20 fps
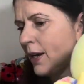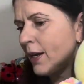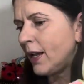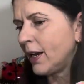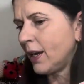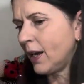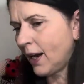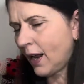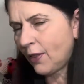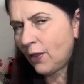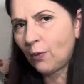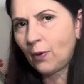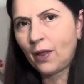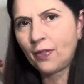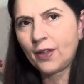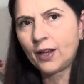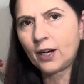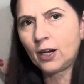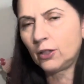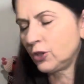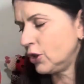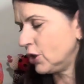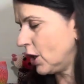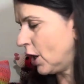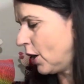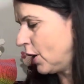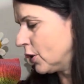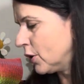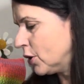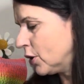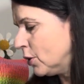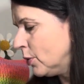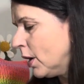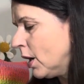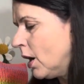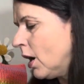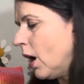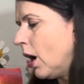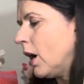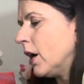and another one that I'll show you,
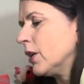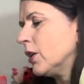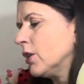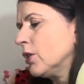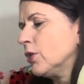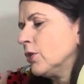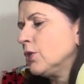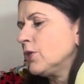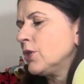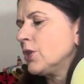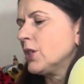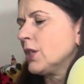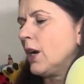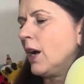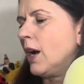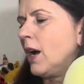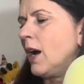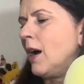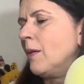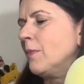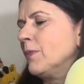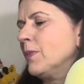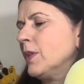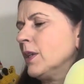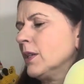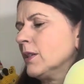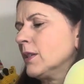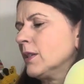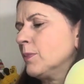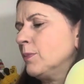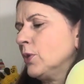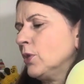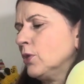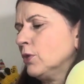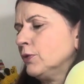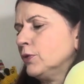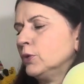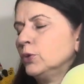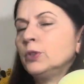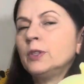I used this
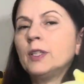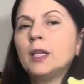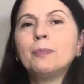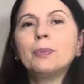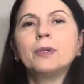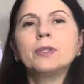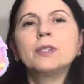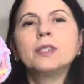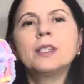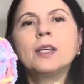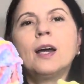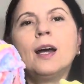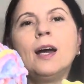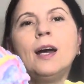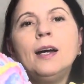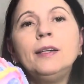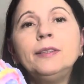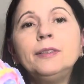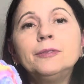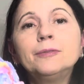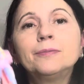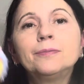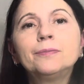beautiful Nippers yarn.